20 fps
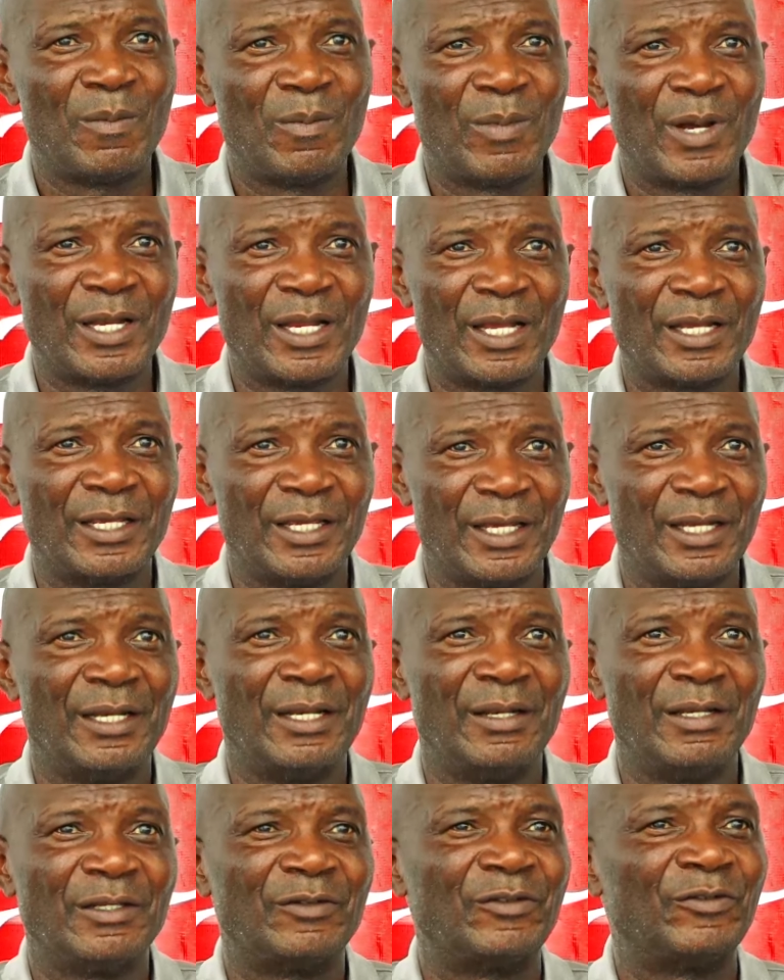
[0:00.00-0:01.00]
but
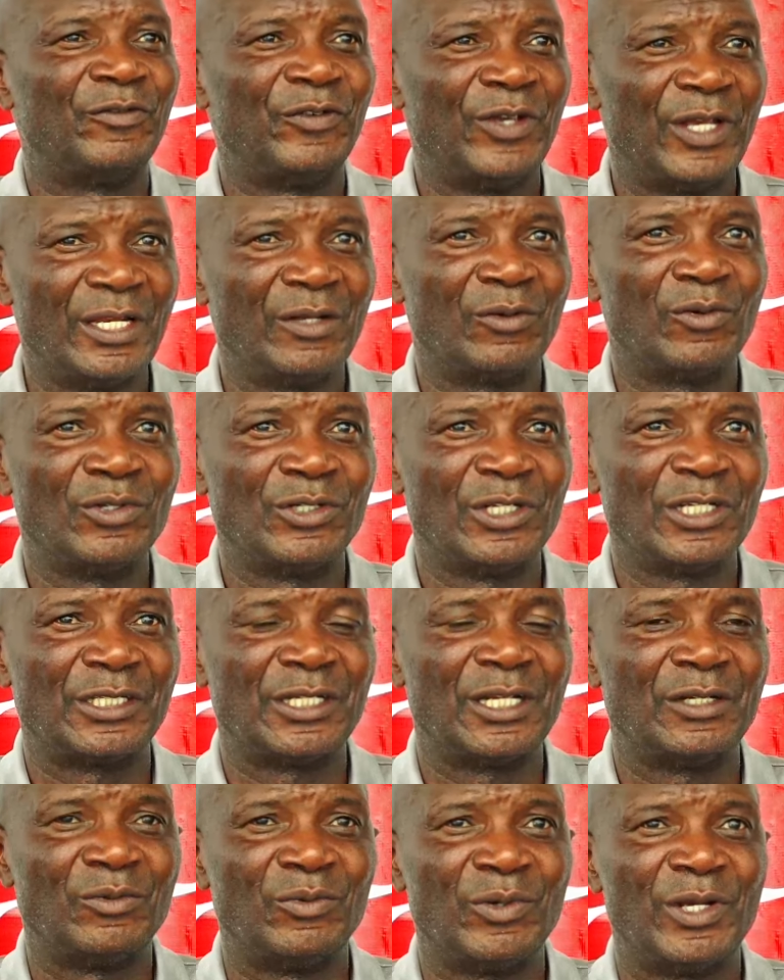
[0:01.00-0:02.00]
again, it's very congested,